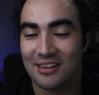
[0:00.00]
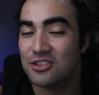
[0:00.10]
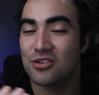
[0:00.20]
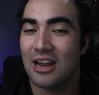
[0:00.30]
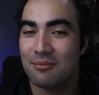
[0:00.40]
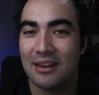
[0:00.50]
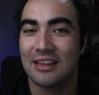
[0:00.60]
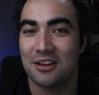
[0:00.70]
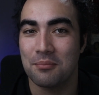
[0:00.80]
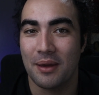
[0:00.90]
Try and make
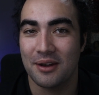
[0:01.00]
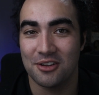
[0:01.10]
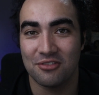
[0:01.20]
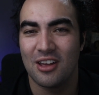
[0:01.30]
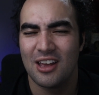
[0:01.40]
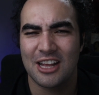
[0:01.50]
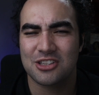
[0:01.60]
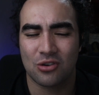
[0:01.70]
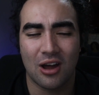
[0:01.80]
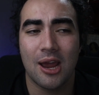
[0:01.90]
it competitive and
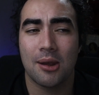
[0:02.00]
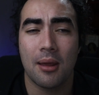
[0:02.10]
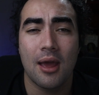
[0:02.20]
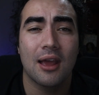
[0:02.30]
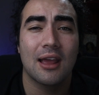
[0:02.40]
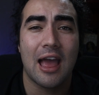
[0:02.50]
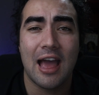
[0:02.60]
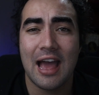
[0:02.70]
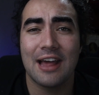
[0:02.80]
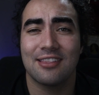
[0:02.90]
try and
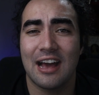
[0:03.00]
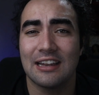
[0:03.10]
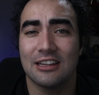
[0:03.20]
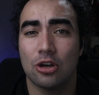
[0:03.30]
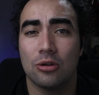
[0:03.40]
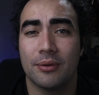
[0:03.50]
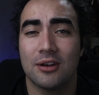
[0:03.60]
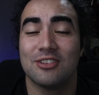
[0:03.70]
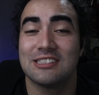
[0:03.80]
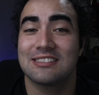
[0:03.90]
add that little
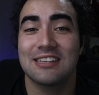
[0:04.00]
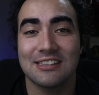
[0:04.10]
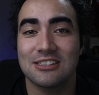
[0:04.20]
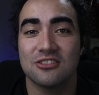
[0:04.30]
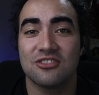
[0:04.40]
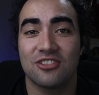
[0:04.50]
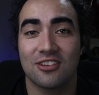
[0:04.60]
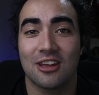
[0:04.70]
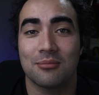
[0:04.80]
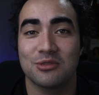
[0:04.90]
bit of incentive for
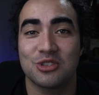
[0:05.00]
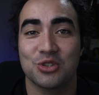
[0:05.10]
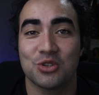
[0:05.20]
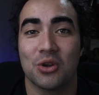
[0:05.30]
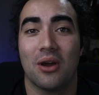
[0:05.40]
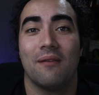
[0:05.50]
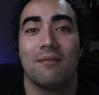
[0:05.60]
them to